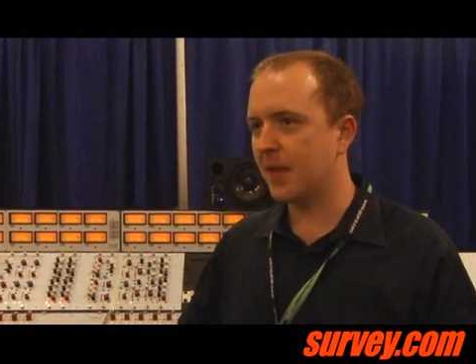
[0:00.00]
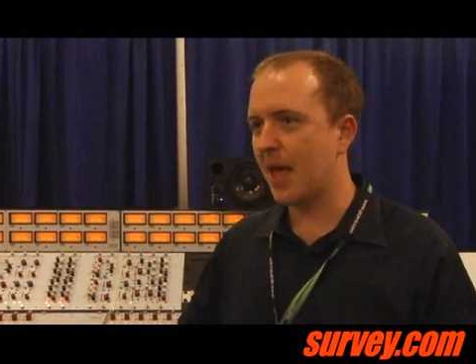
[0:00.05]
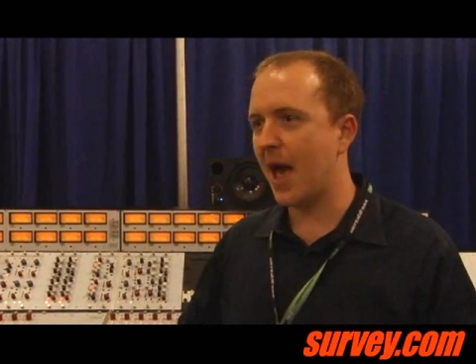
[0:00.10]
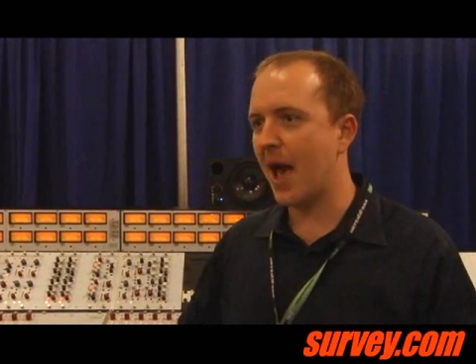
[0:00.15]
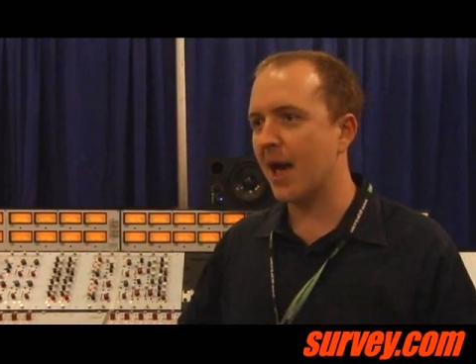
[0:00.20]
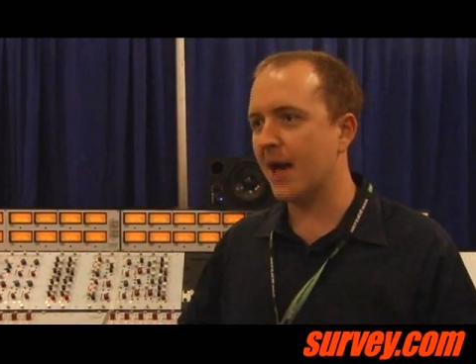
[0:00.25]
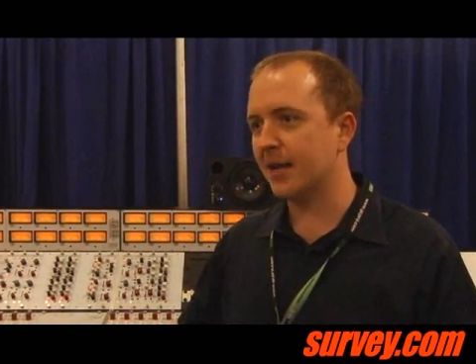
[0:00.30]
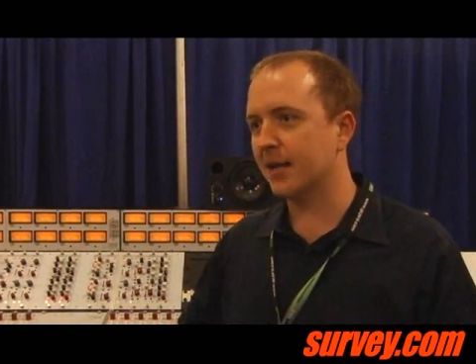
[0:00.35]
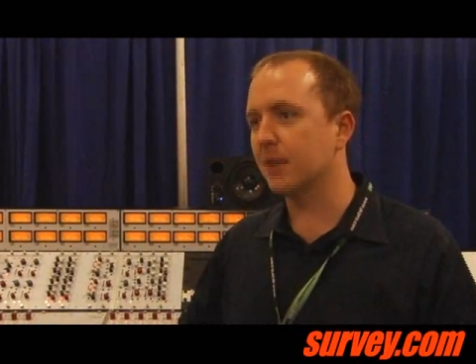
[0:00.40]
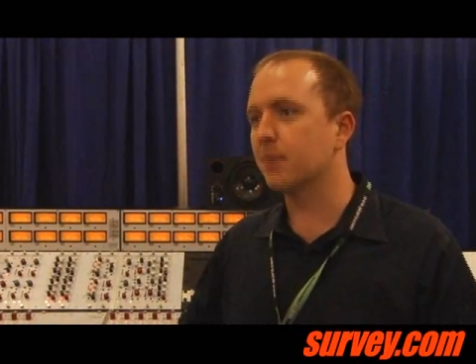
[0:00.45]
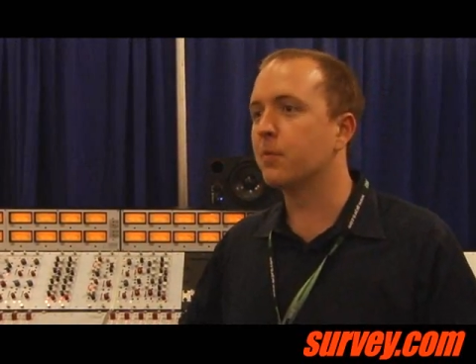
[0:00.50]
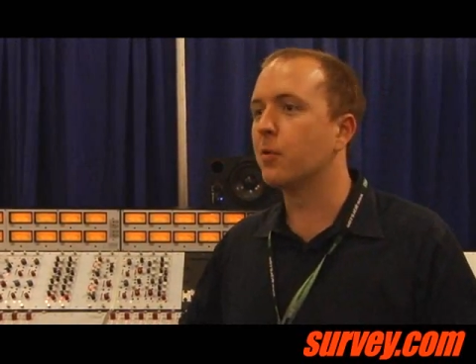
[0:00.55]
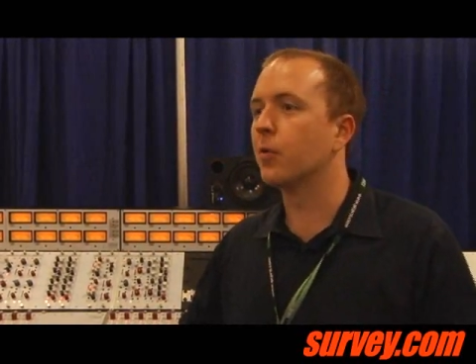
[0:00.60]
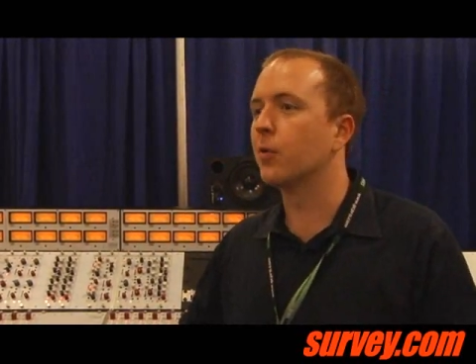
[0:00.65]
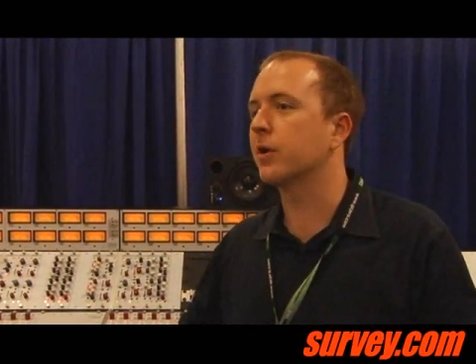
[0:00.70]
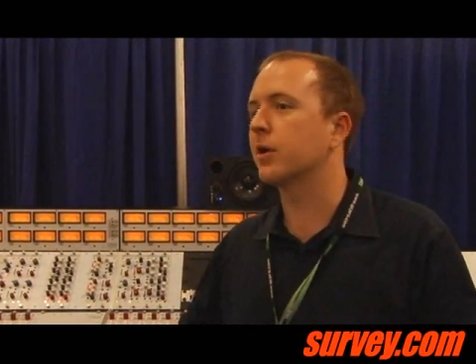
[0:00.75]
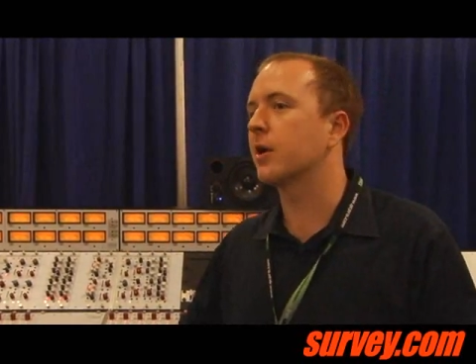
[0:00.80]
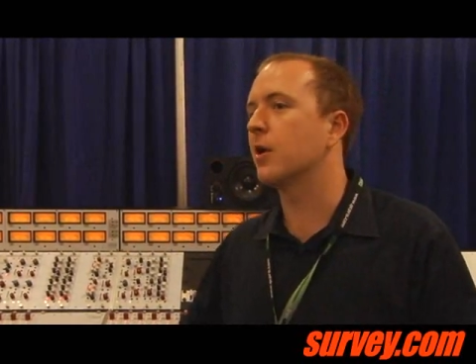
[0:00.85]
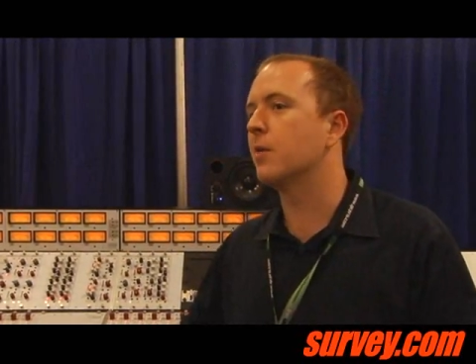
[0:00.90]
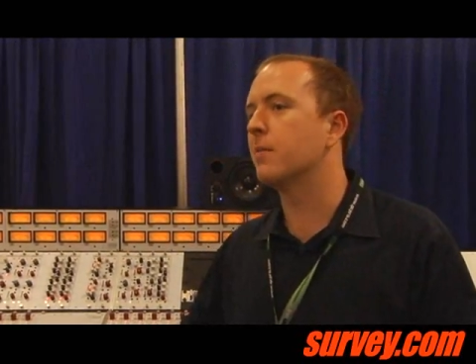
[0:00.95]
adding a
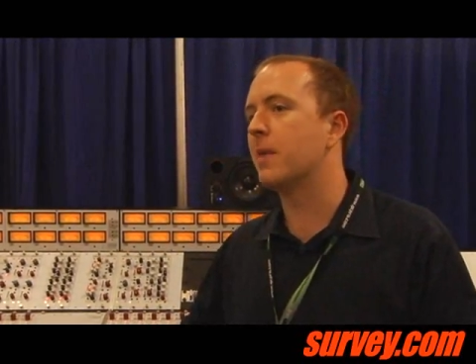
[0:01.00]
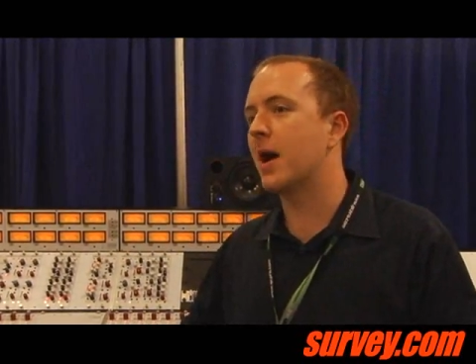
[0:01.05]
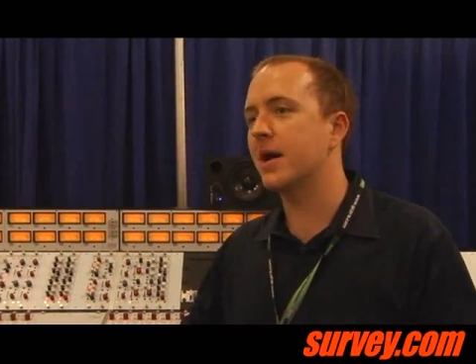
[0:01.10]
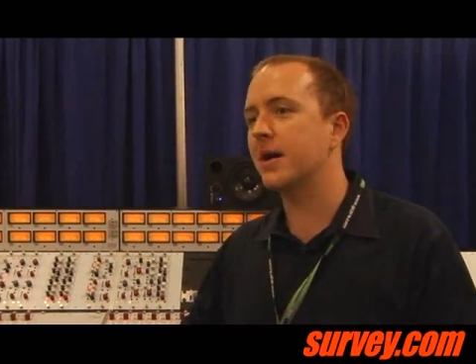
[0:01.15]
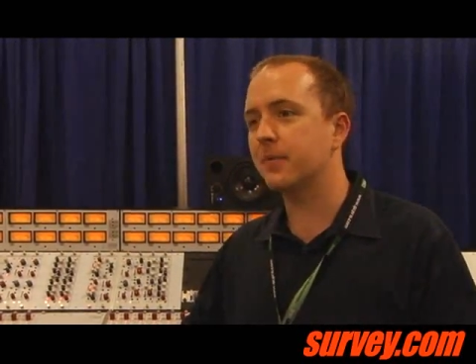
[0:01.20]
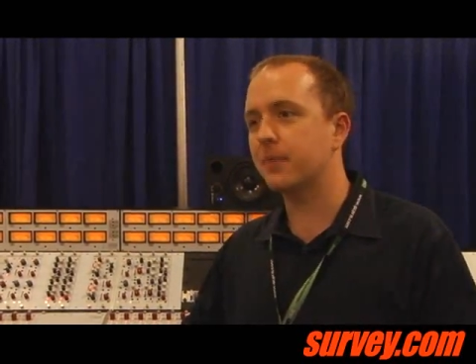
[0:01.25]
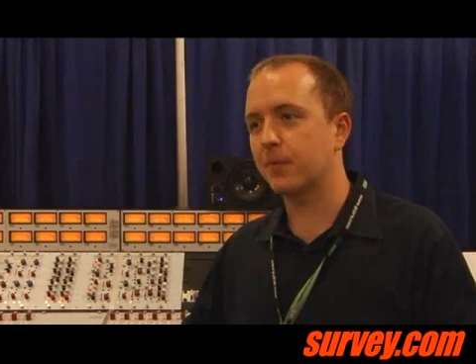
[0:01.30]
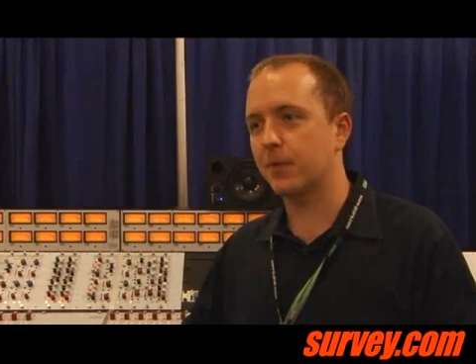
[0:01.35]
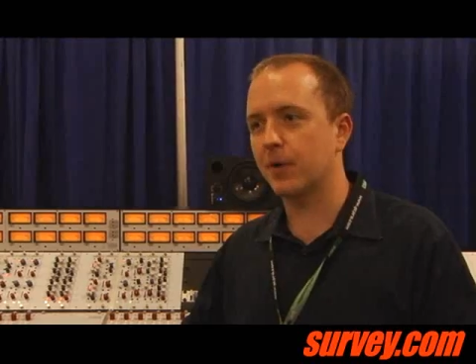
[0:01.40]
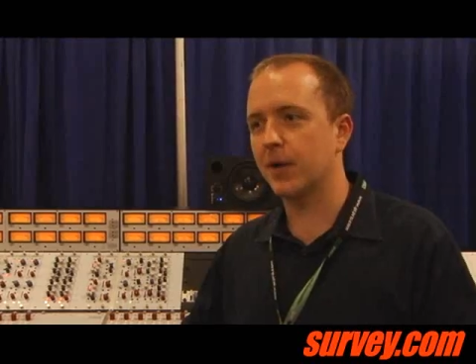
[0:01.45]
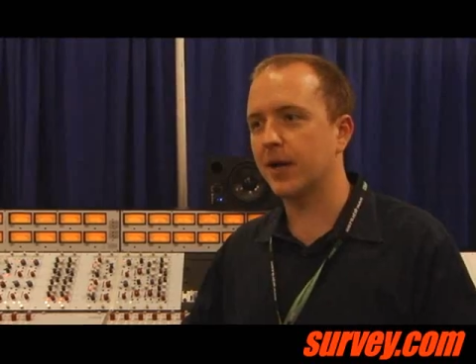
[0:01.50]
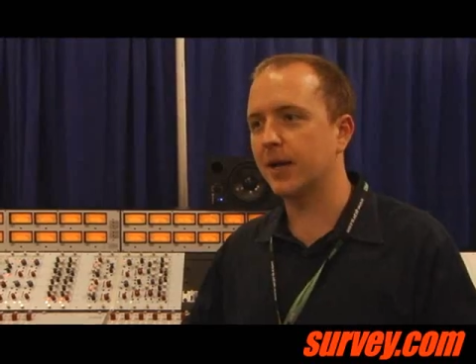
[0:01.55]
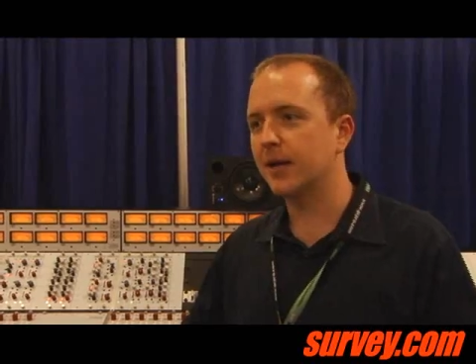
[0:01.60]
Portico mic pre.